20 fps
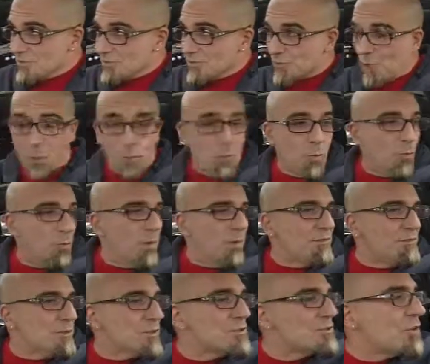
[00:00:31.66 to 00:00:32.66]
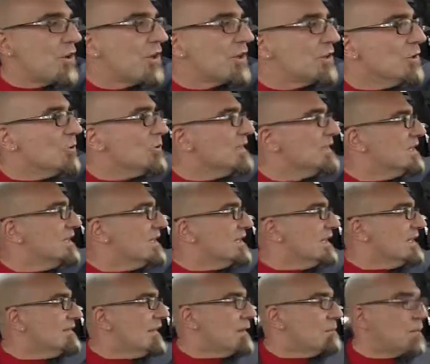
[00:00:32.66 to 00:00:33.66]
So we first saw you in the
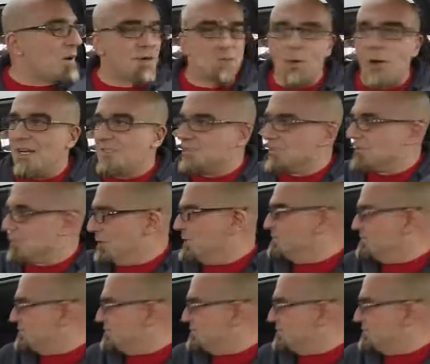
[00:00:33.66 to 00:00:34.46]
in that Budweiser. Well,